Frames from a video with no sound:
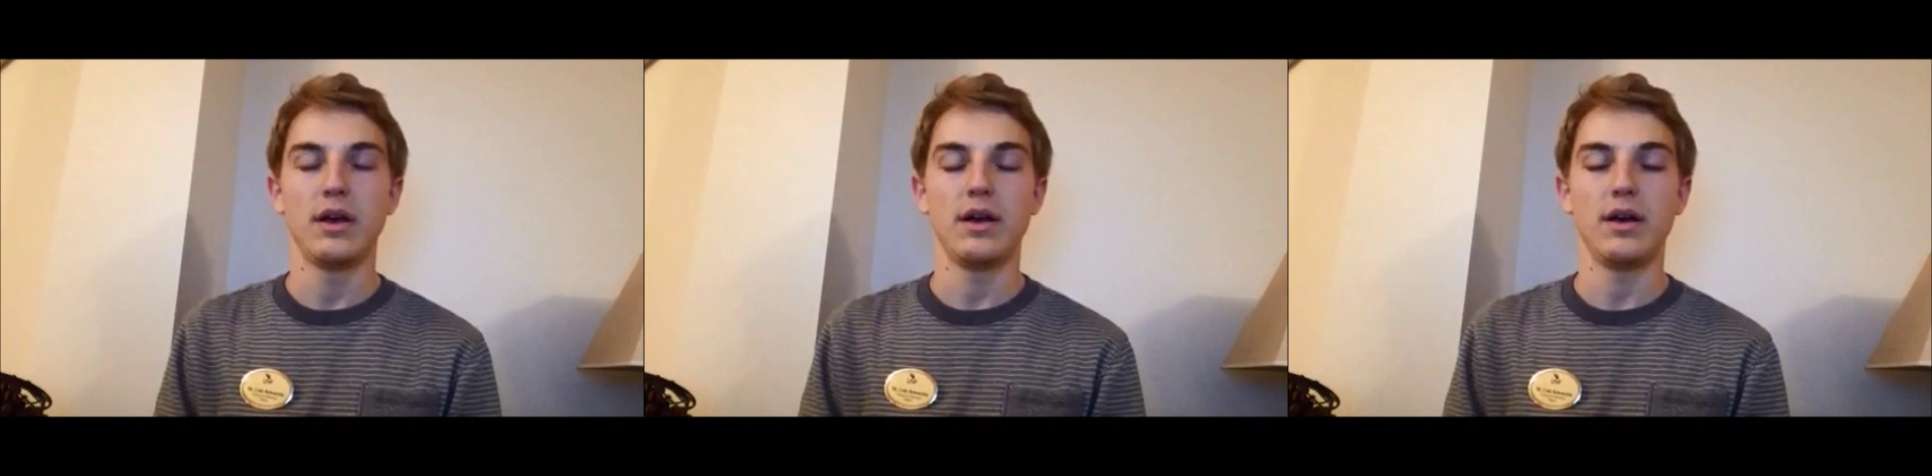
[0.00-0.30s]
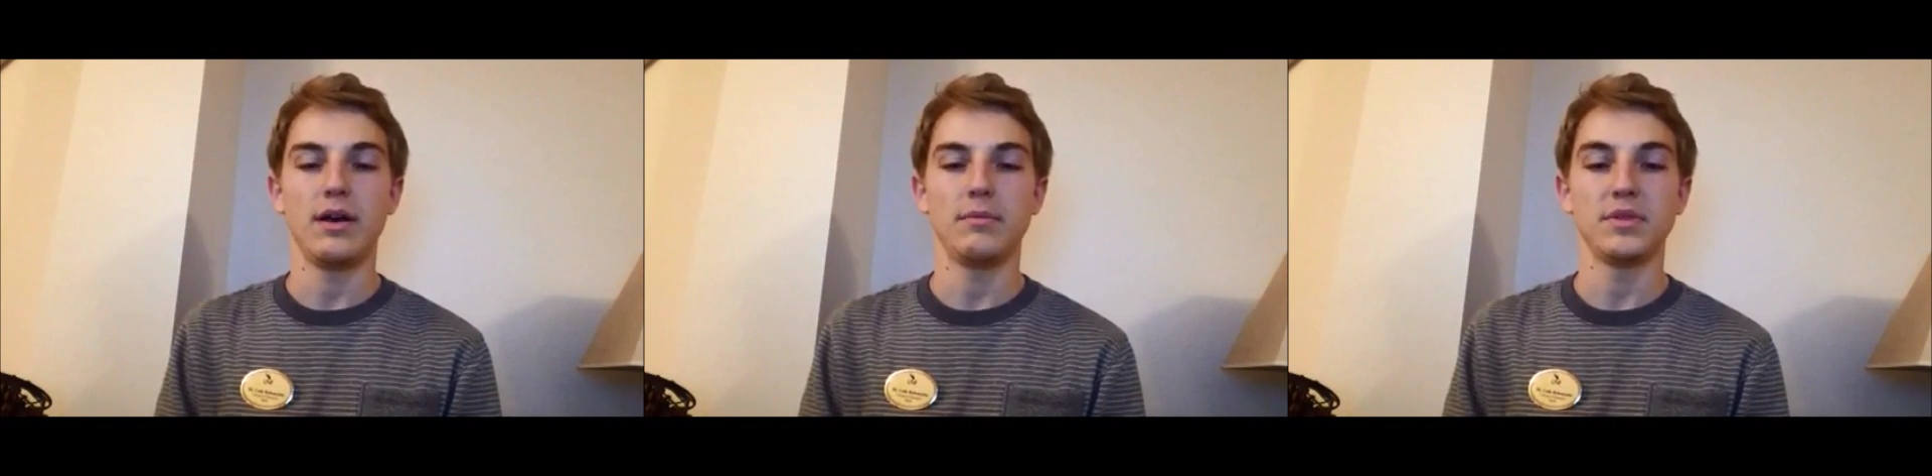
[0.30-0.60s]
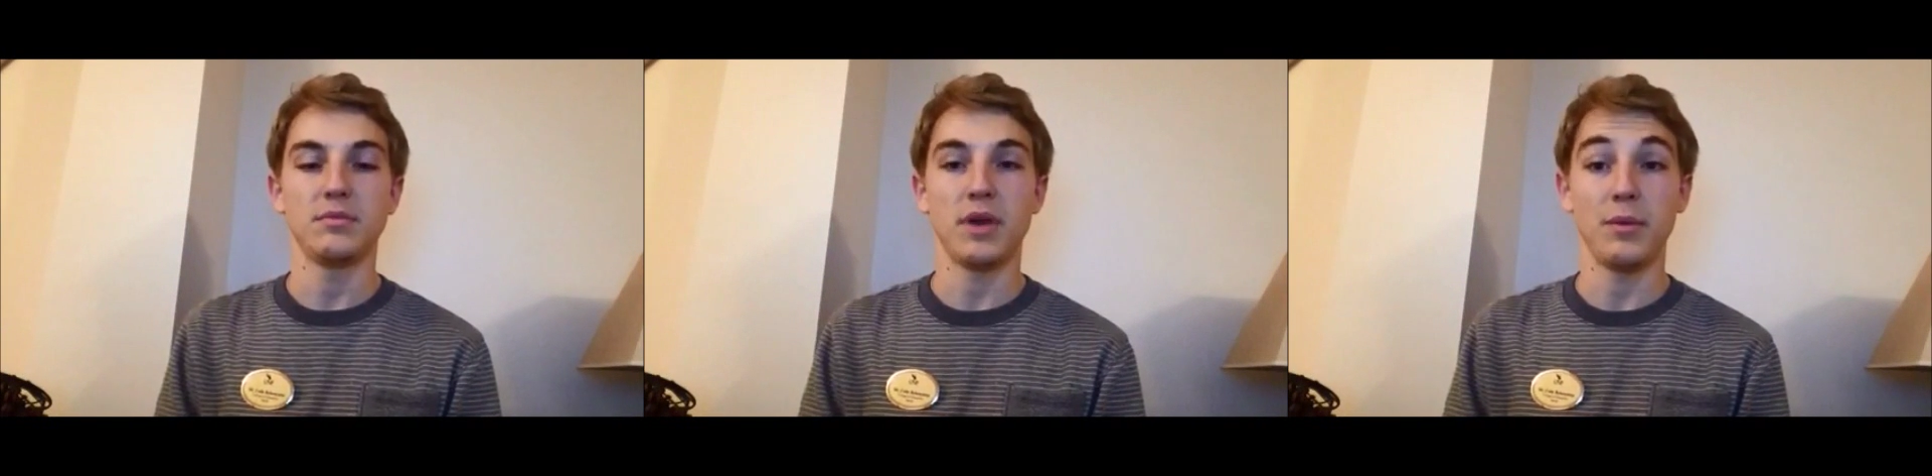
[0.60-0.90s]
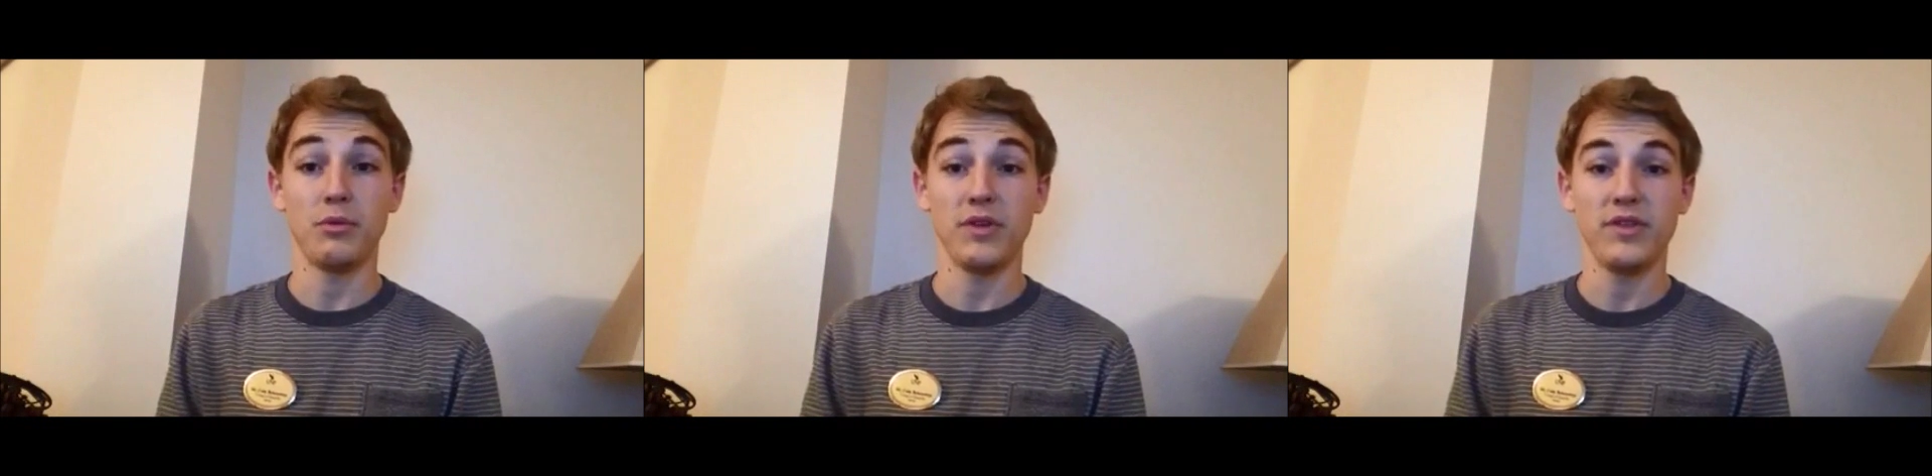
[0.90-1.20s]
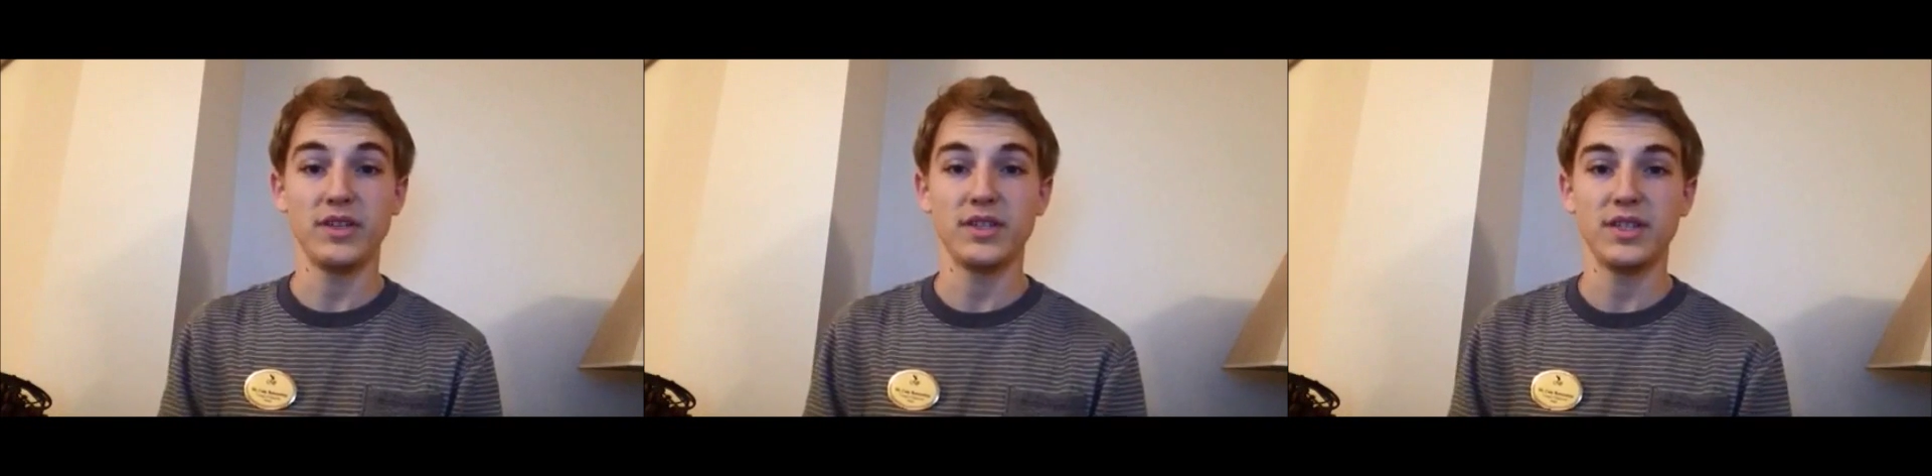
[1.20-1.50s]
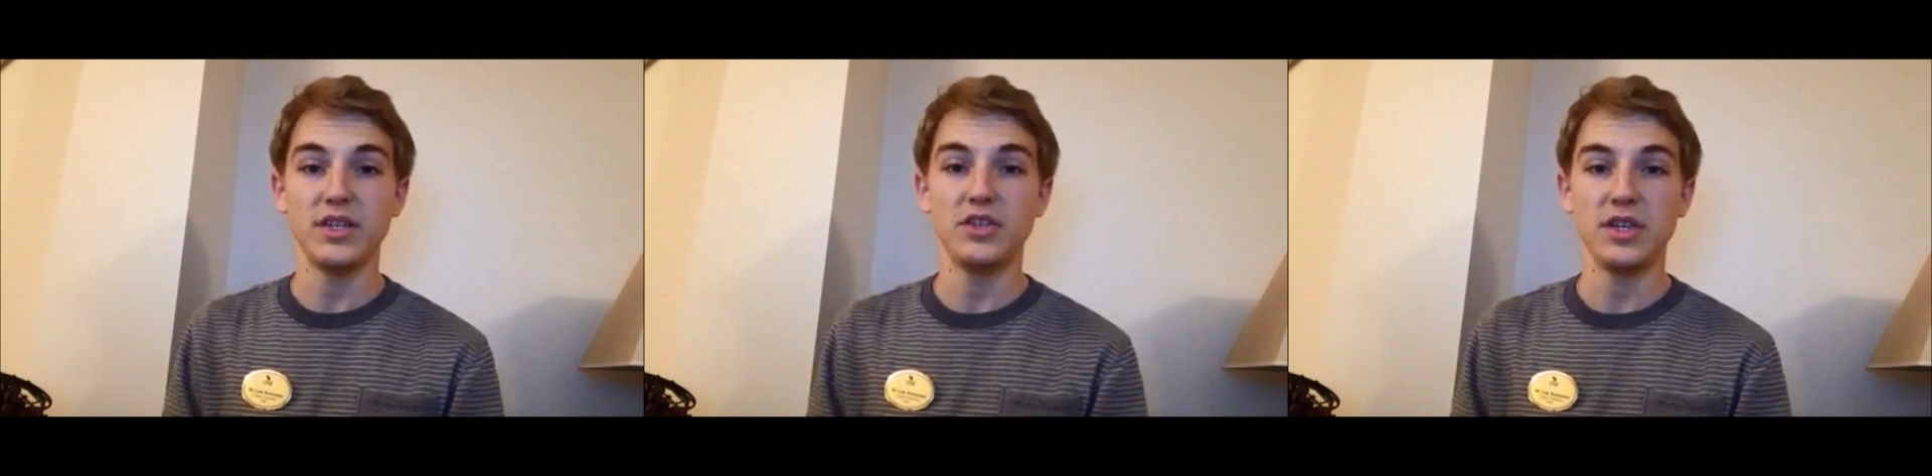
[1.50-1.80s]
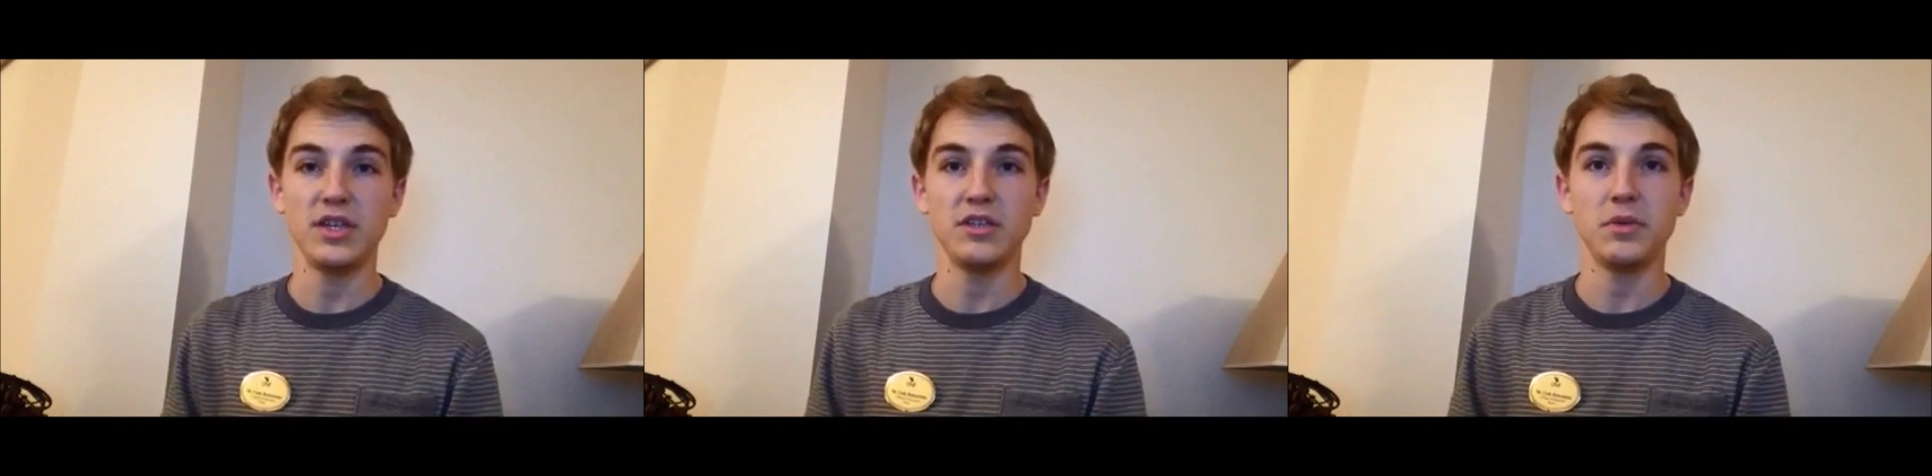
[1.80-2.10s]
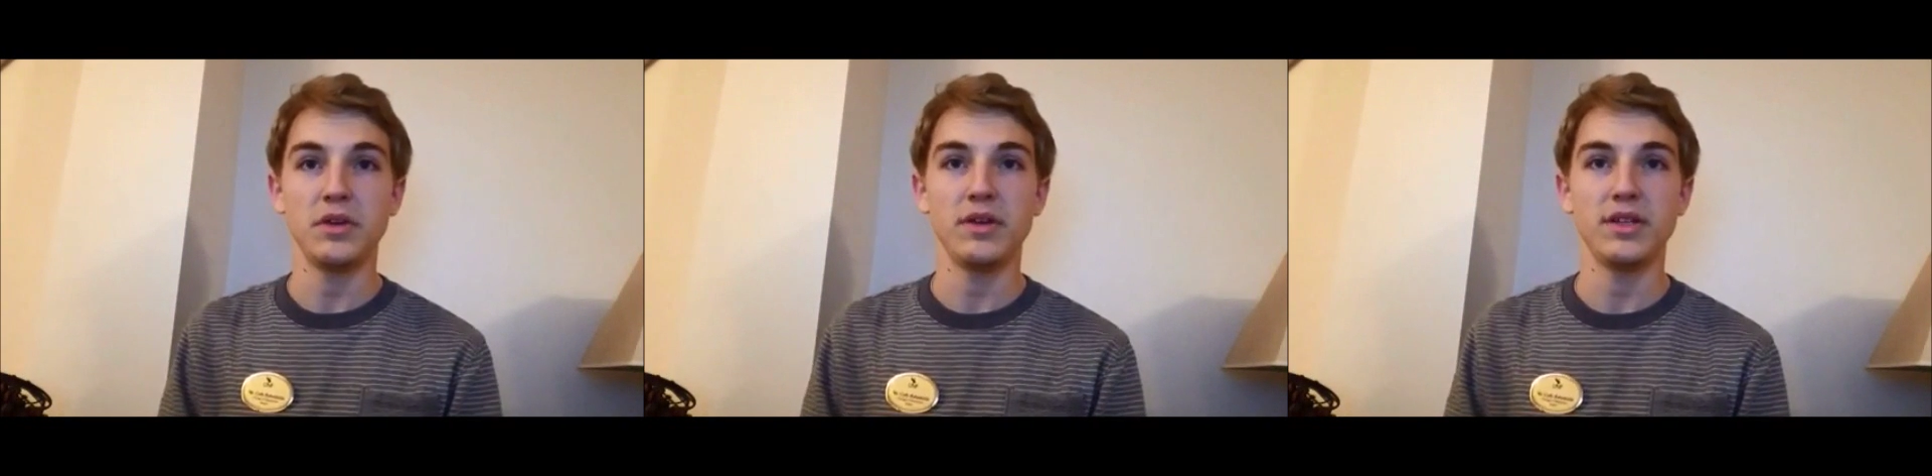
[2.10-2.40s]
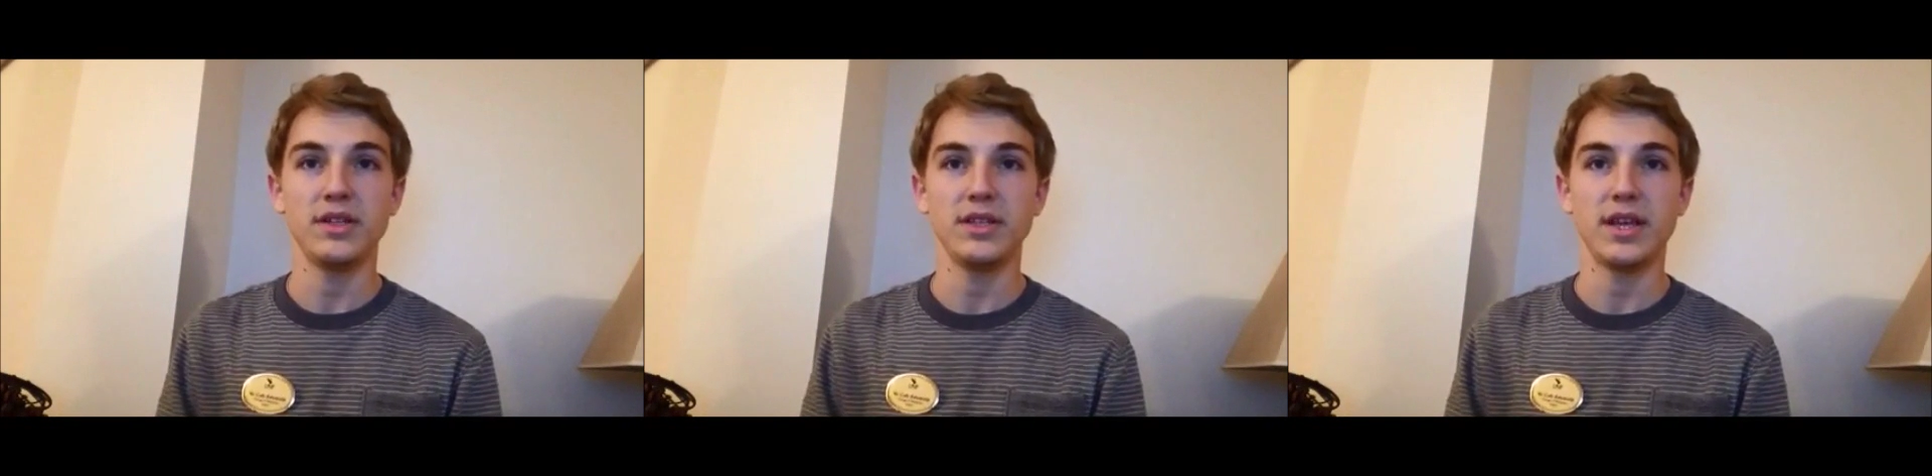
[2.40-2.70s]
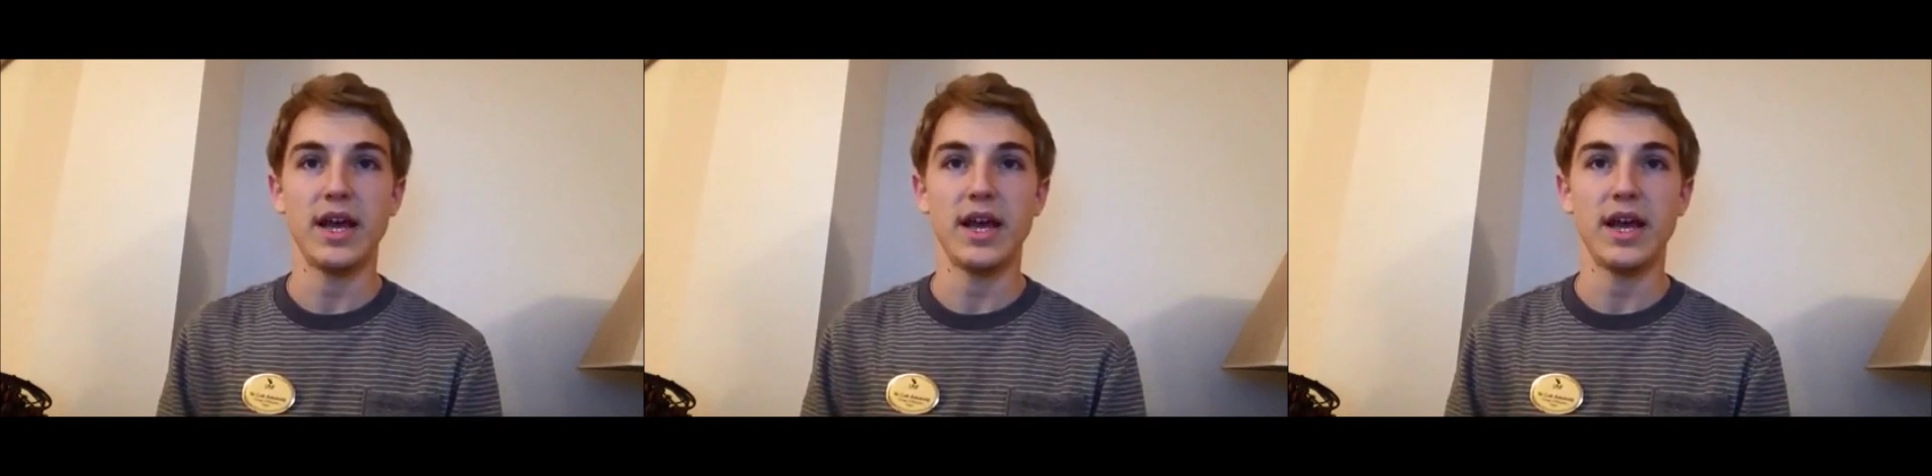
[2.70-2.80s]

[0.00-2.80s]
Some of my previous teaching experience